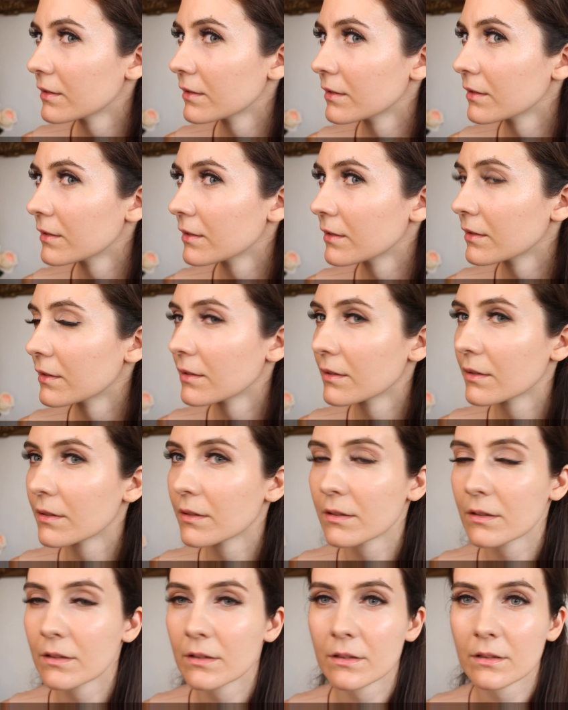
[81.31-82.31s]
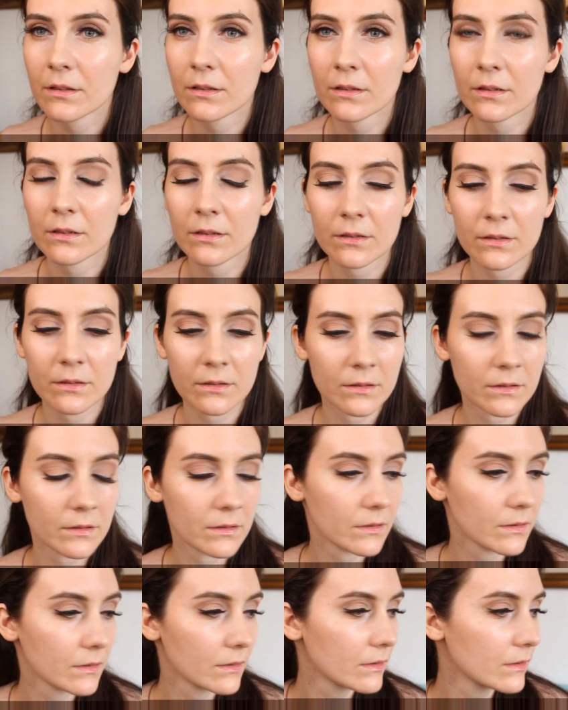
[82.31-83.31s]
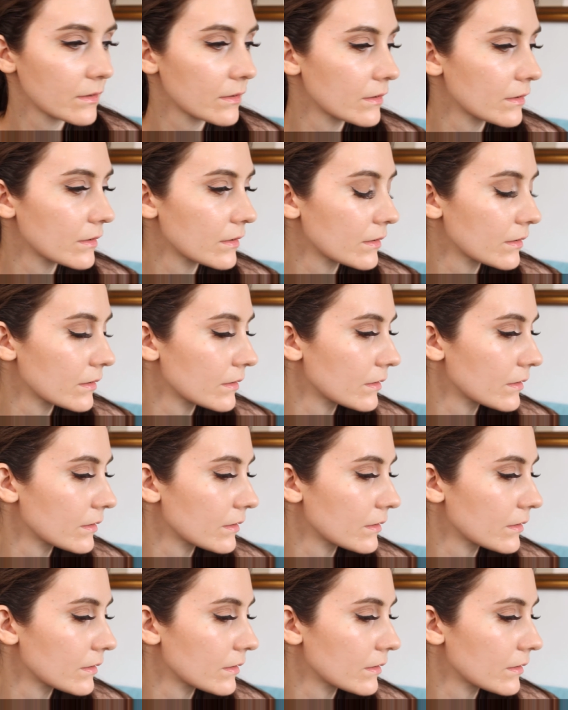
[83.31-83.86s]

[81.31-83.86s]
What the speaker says: (silence)